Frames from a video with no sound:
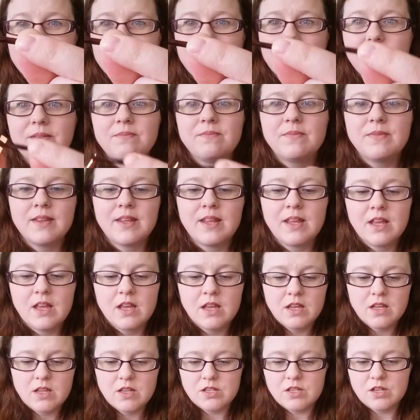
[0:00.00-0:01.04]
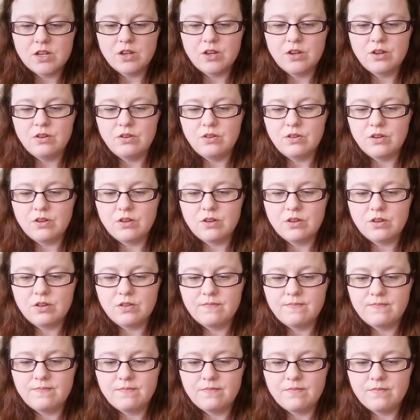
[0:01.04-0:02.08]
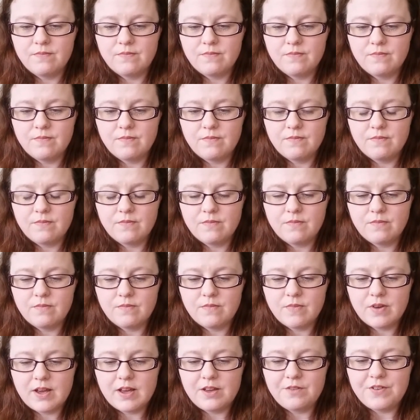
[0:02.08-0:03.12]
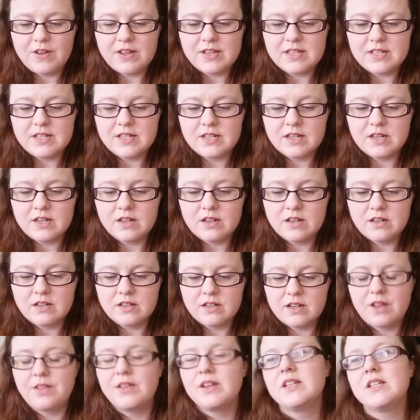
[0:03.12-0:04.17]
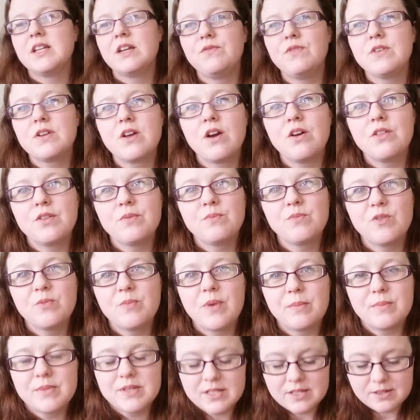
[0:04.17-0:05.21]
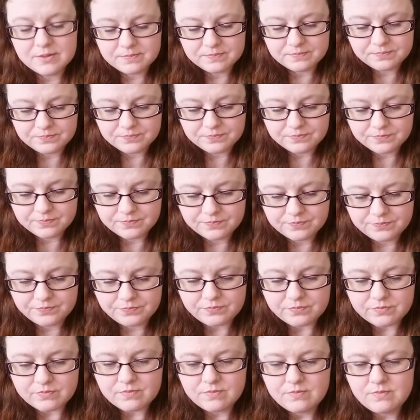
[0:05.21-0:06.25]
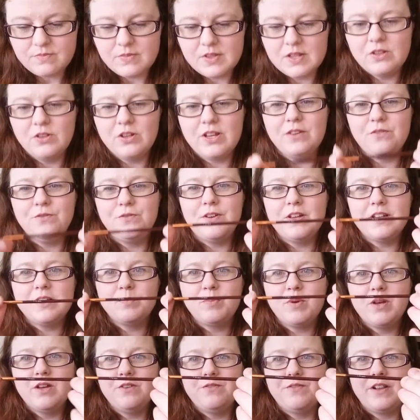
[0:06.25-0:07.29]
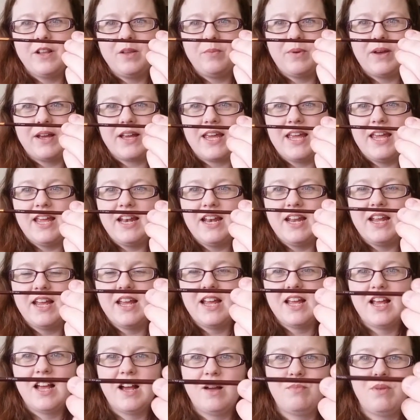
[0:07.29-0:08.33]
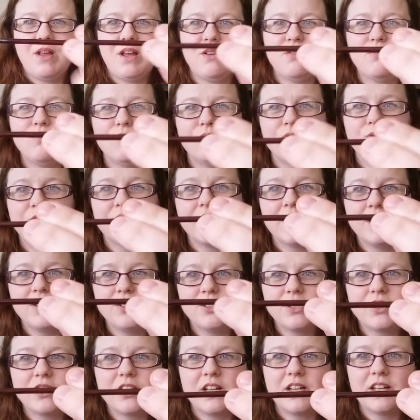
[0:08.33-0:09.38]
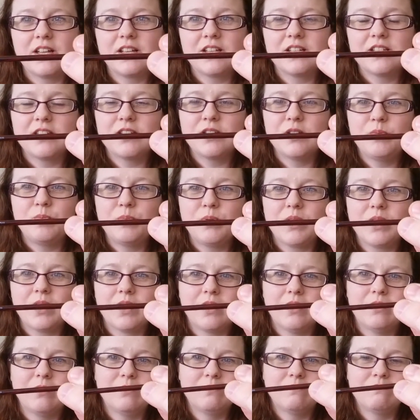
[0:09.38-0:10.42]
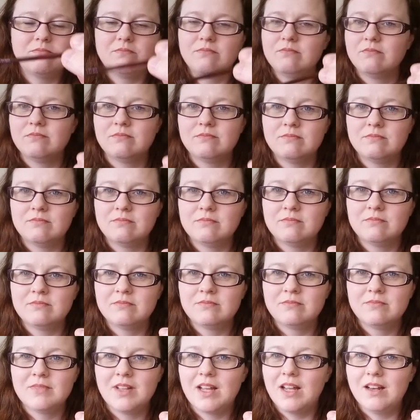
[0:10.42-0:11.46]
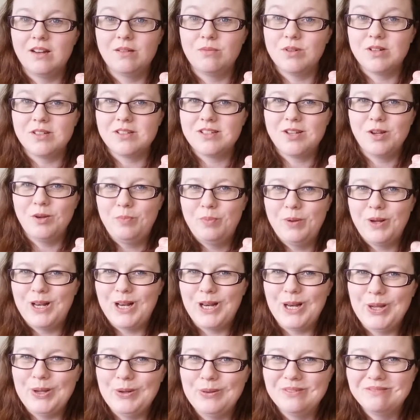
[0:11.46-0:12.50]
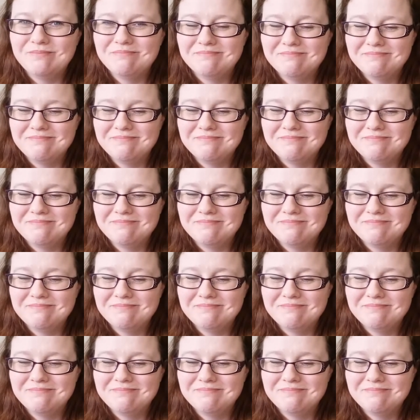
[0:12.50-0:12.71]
with it. So I've asked, I think David got them from Amazon. Look, it fits perfectly back in. I'm like, oh, could I just like super glue? I don't want to super glue.